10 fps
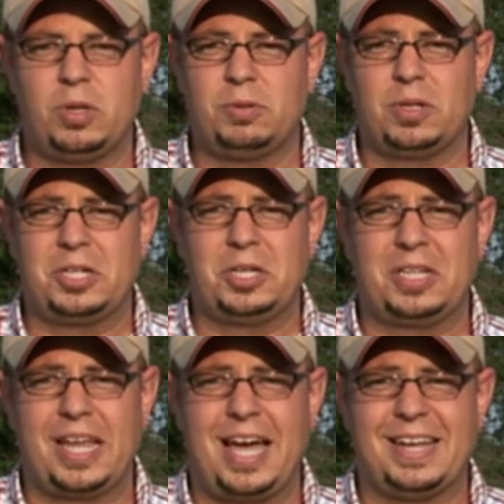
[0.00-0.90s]
really good
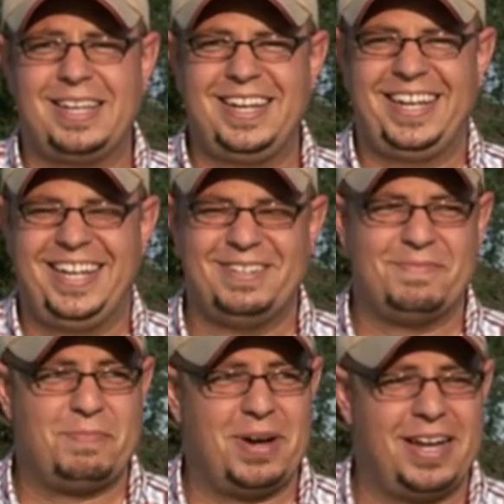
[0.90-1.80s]
at that,
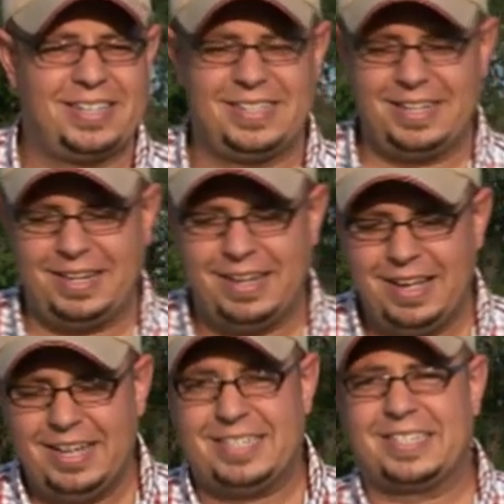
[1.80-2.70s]
but
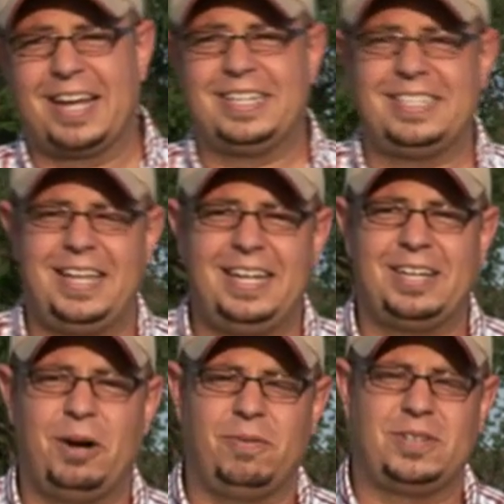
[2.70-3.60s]
decided to take
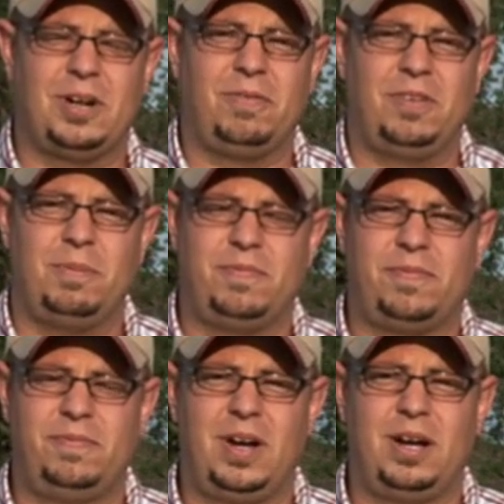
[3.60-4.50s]
golf up
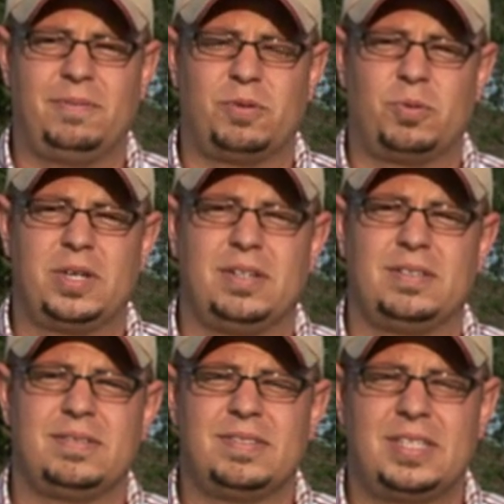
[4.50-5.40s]
for
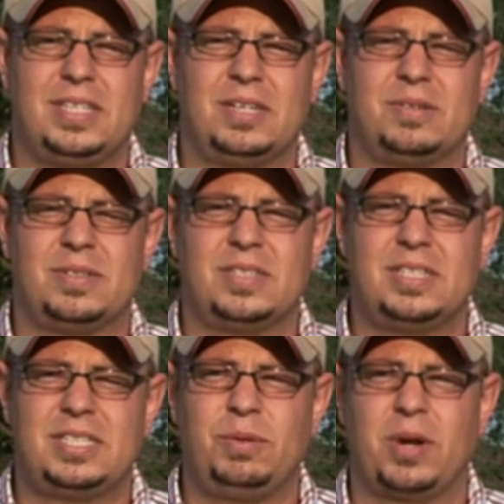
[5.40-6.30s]
real, you know, and
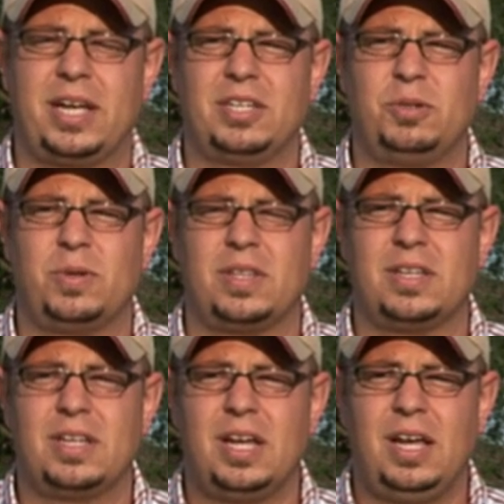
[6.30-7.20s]
see what I can do with
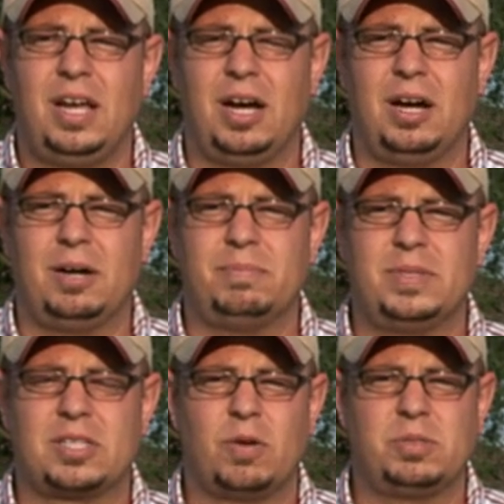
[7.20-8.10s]
it.
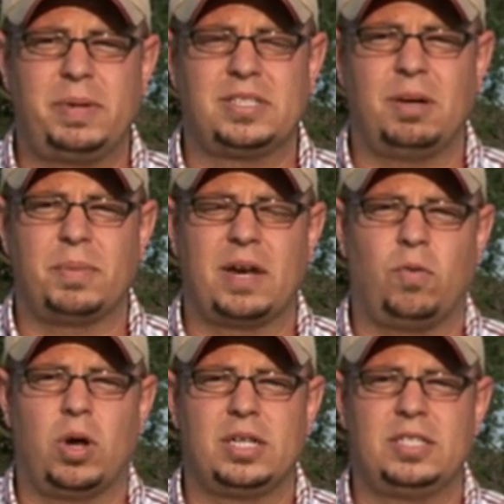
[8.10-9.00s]
It's always been something that
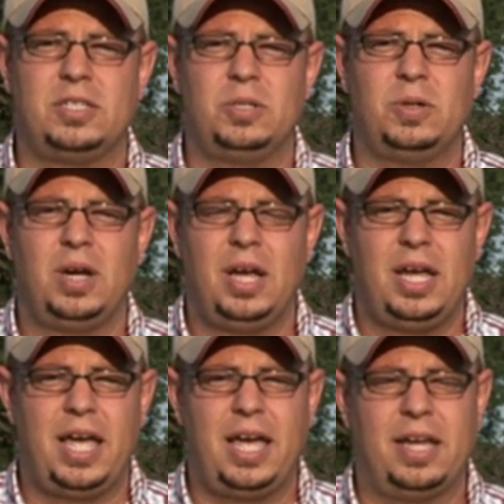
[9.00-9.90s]
I've wanted to do,
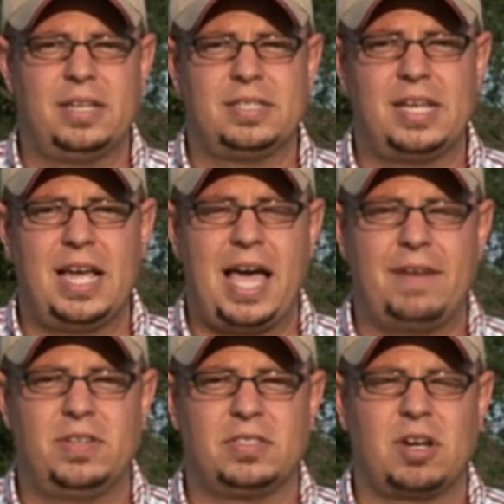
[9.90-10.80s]
and
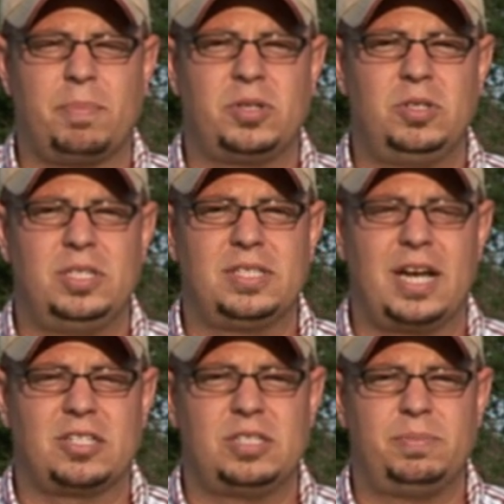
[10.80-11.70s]
having this opportunity has
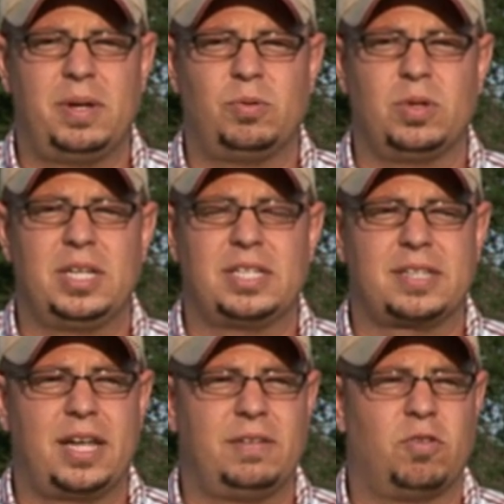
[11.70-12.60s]
actually been really
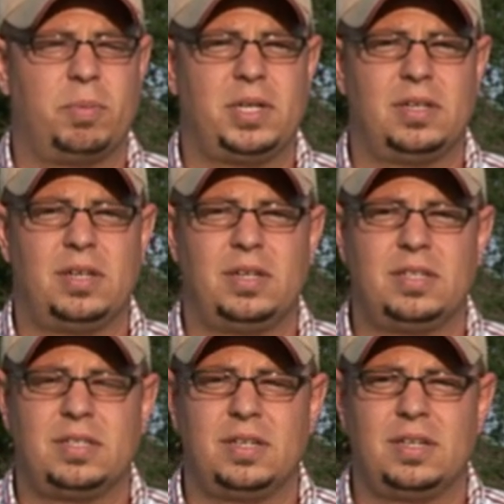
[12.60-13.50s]
exciting for me
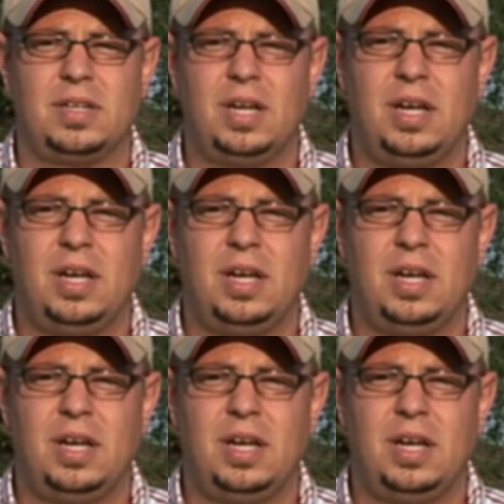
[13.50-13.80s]
to